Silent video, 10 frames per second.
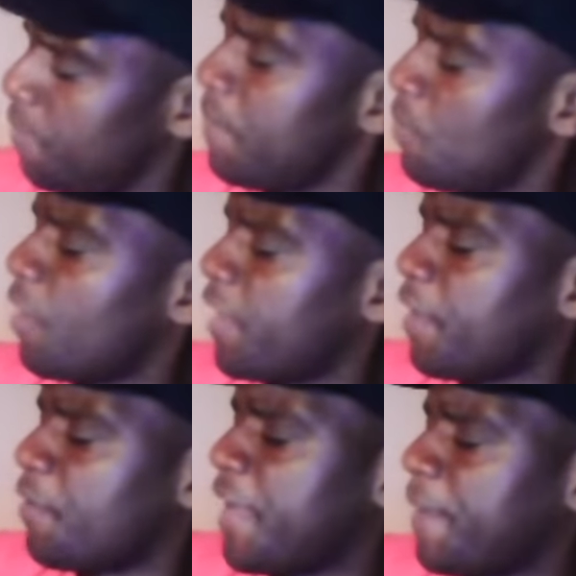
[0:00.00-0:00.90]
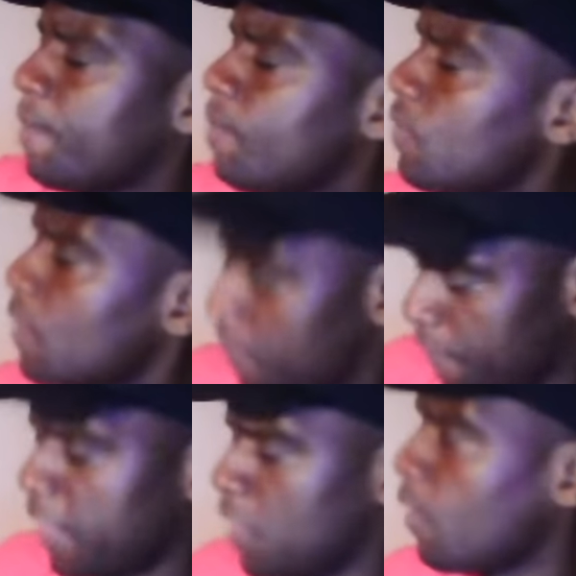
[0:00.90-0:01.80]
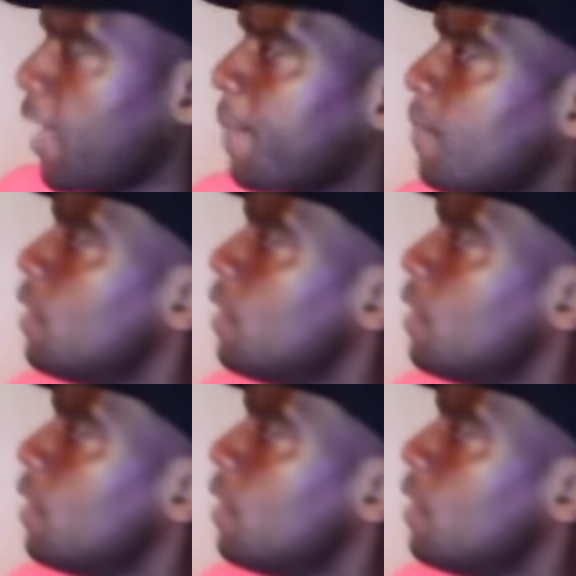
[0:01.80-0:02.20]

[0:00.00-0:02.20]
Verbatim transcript: people on the internet. Thank you. Okay.